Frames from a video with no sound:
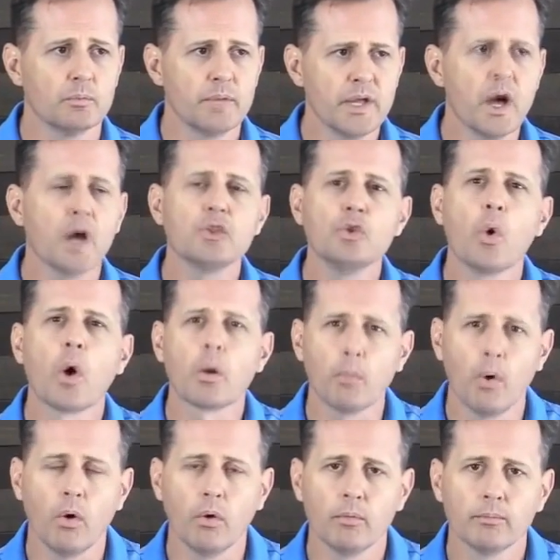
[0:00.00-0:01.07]

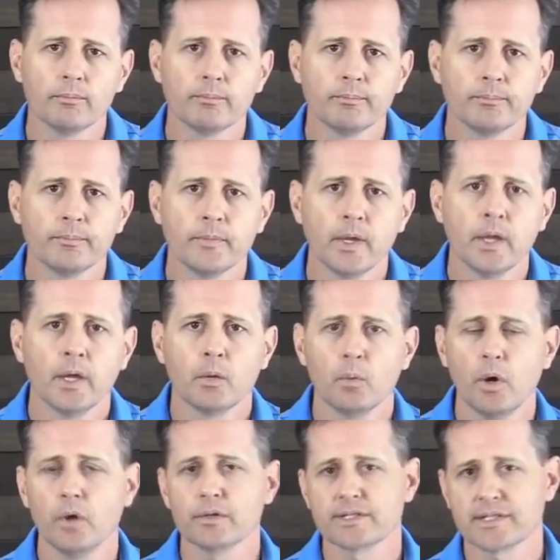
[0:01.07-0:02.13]
normal.
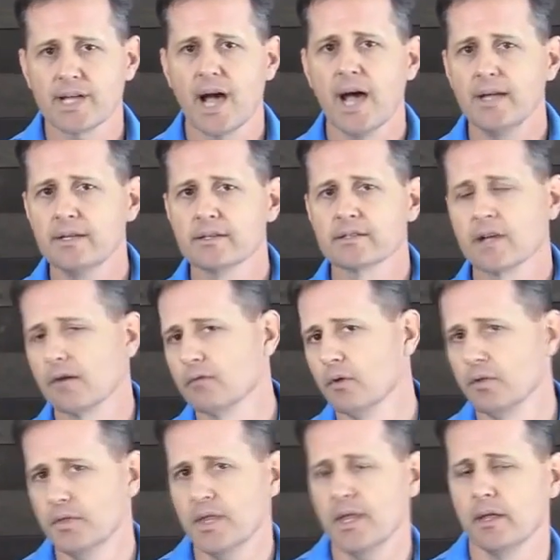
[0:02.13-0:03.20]
Well, it's tied to several
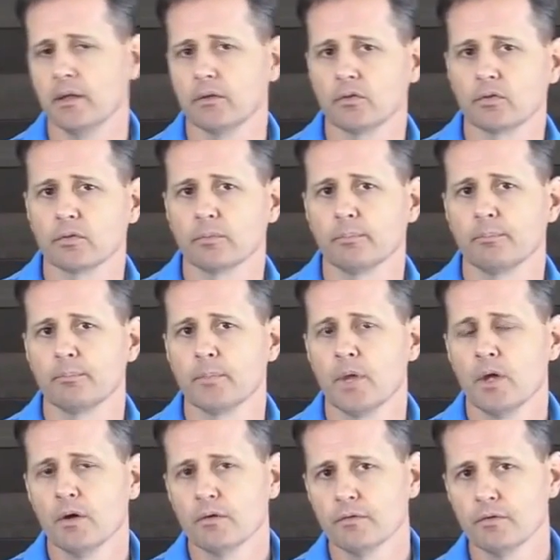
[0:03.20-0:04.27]
things.
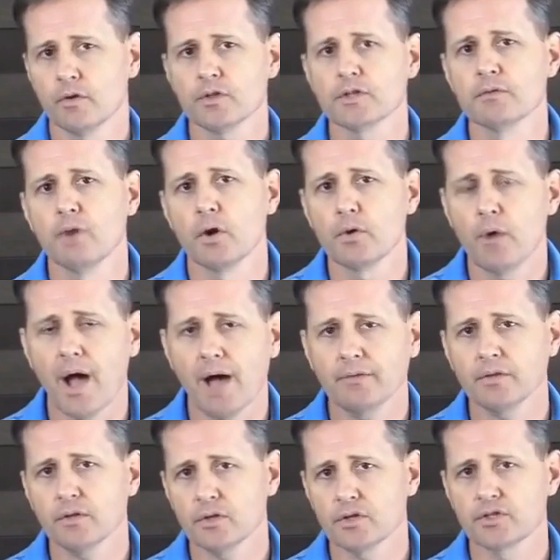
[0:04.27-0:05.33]
First of all, you
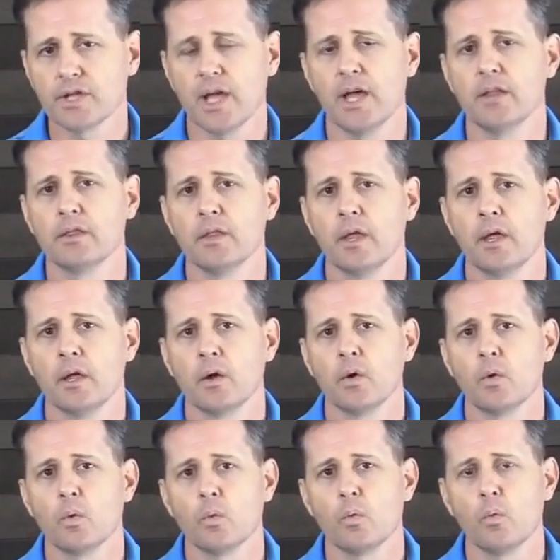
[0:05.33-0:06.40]
have to understand
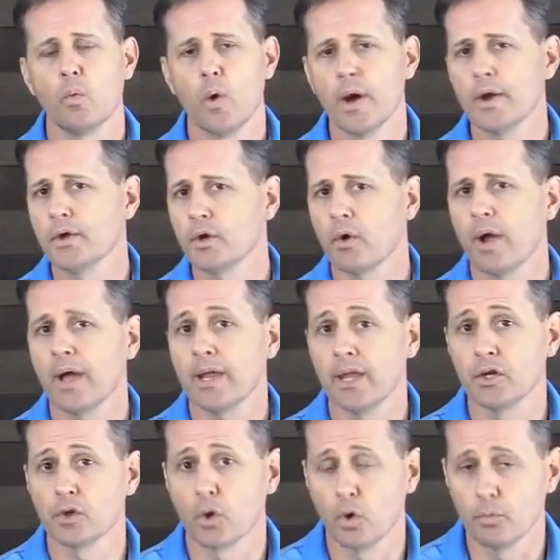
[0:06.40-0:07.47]
where you're at
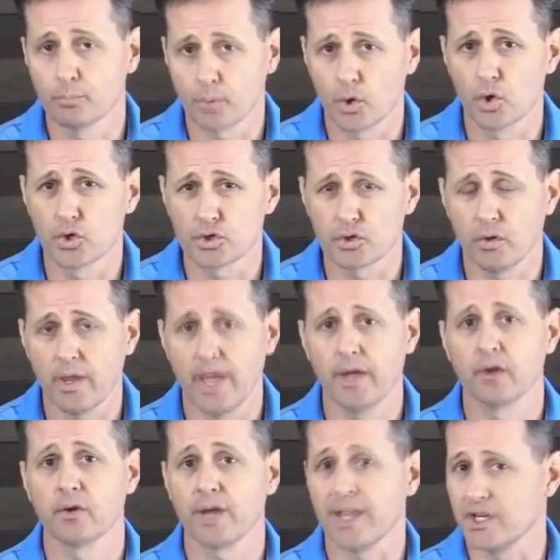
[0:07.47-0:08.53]
in your own personal
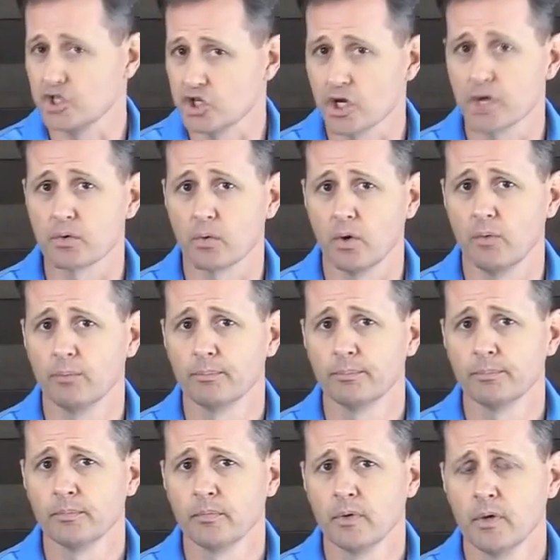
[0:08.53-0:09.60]
anger in general.
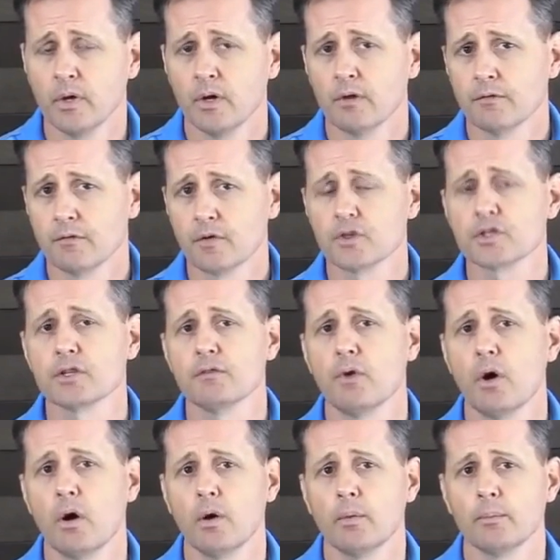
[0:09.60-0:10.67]
First of
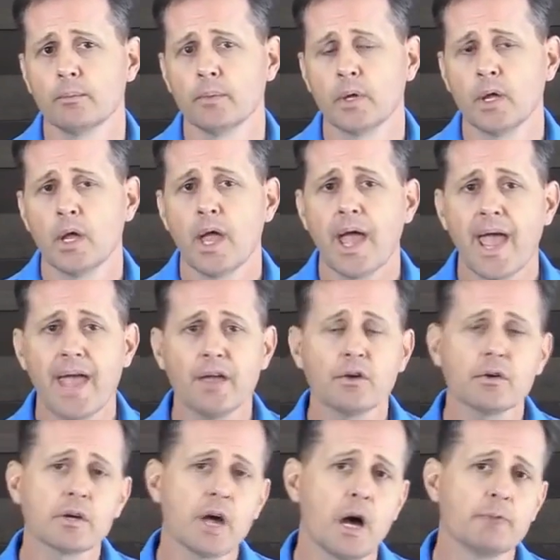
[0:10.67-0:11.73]
all,
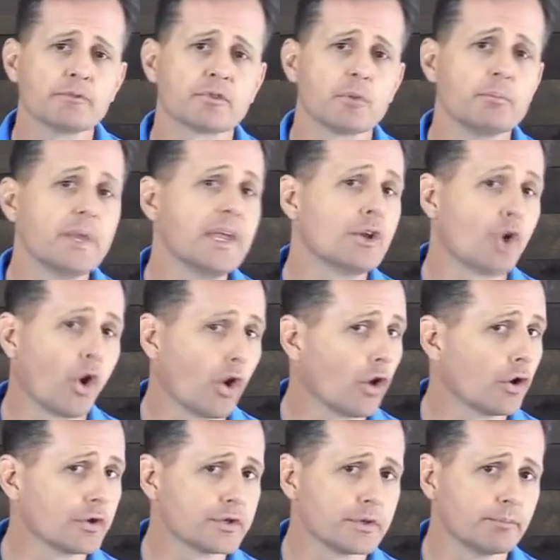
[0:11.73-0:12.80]
anger comes from being
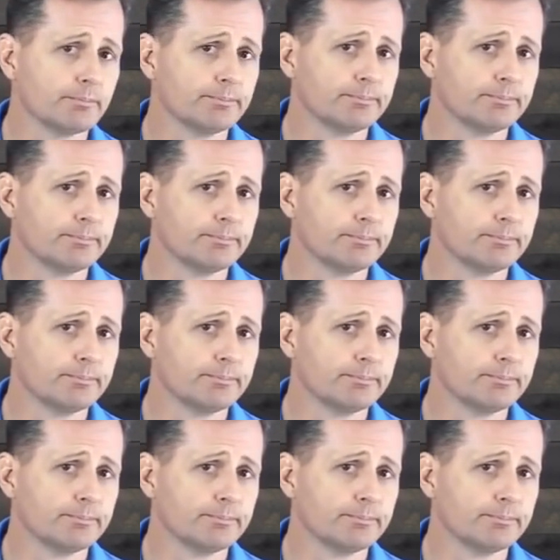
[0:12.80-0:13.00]
hurt.